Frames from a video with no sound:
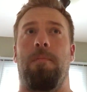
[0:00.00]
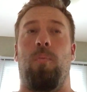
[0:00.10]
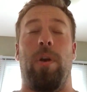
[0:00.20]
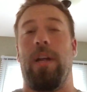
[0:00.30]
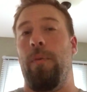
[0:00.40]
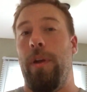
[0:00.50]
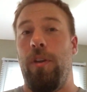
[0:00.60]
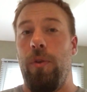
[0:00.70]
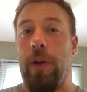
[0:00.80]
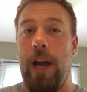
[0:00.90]
what can we
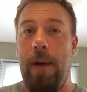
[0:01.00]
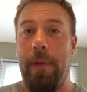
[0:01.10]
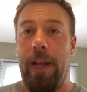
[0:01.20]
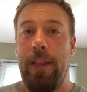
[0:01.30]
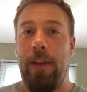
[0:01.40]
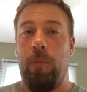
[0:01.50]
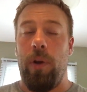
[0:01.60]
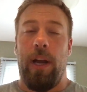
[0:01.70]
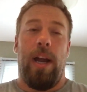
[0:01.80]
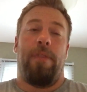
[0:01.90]
do to accommodate them?
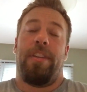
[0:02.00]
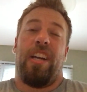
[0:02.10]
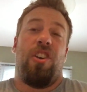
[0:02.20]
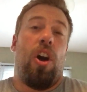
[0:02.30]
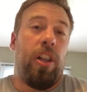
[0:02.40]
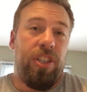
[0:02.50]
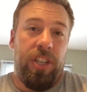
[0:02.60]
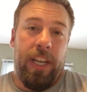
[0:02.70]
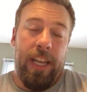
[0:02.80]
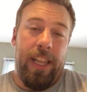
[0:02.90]
What kind of
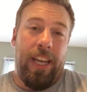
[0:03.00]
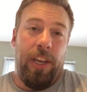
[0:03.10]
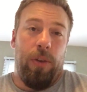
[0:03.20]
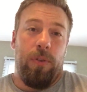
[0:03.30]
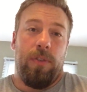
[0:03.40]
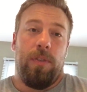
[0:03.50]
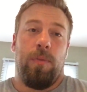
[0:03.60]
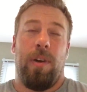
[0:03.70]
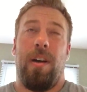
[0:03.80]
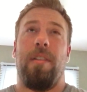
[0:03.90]
technology can they use?
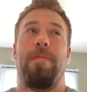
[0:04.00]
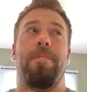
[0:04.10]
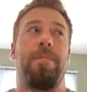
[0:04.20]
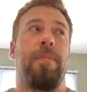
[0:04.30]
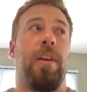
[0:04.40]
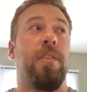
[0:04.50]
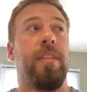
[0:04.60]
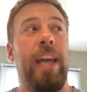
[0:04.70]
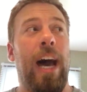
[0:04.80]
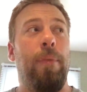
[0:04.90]
Well, there's
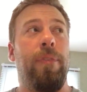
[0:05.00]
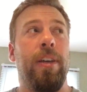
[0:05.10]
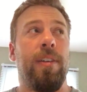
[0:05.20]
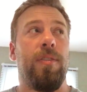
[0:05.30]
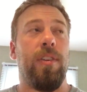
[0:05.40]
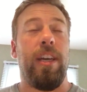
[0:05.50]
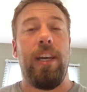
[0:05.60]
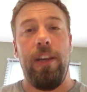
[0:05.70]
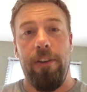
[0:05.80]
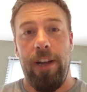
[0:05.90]
the obvious
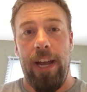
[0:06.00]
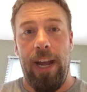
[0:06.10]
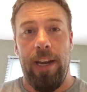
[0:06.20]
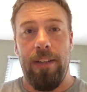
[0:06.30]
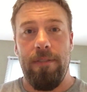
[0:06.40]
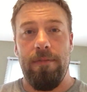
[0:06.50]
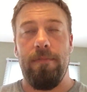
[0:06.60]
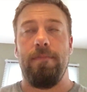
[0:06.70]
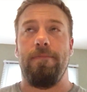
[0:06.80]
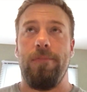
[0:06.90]
hearing aid.
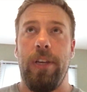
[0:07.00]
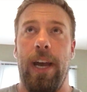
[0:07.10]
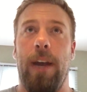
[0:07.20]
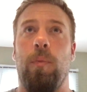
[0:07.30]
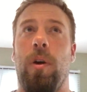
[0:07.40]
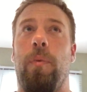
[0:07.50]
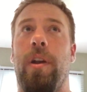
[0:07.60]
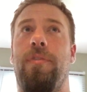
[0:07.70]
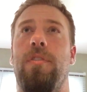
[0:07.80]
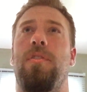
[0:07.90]
Okay, well,
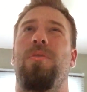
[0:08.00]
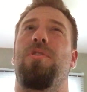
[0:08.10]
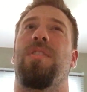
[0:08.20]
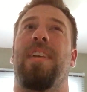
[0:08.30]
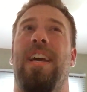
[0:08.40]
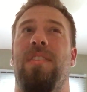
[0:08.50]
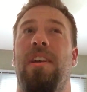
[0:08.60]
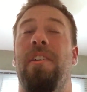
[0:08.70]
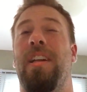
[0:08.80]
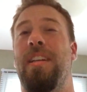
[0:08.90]
what if the student just has
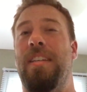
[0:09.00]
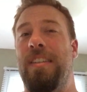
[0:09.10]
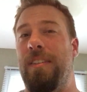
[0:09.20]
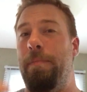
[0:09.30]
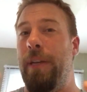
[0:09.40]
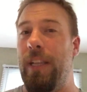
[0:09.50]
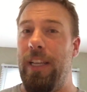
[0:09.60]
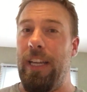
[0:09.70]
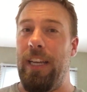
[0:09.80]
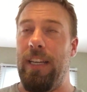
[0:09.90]
hearing
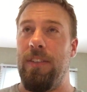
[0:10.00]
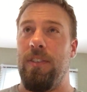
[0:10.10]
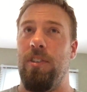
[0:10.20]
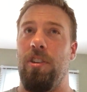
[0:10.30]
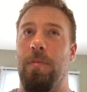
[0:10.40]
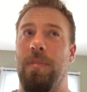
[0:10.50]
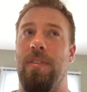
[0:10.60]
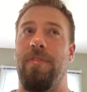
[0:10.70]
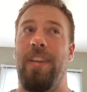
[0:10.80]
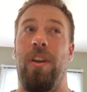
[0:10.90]
disabilities in terms
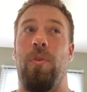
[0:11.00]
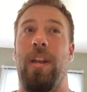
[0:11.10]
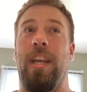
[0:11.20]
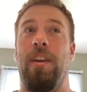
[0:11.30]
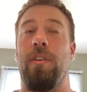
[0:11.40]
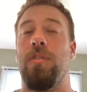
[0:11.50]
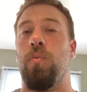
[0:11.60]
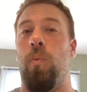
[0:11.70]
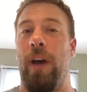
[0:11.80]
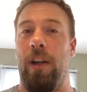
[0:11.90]
of they don't hear
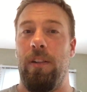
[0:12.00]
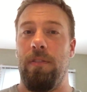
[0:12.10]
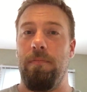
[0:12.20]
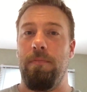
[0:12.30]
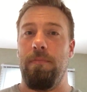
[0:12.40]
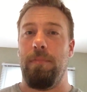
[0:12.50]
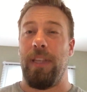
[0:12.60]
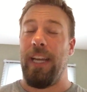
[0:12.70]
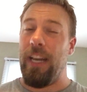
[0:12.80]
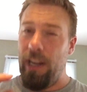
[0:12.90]
as well,
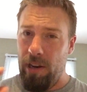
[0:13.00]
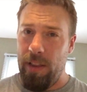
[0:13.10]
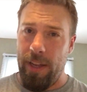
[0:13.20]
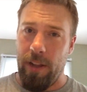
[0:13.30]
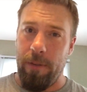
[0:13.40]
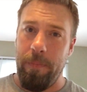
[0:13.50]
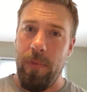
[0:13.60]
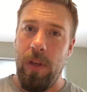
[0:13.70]
but they can hear a little?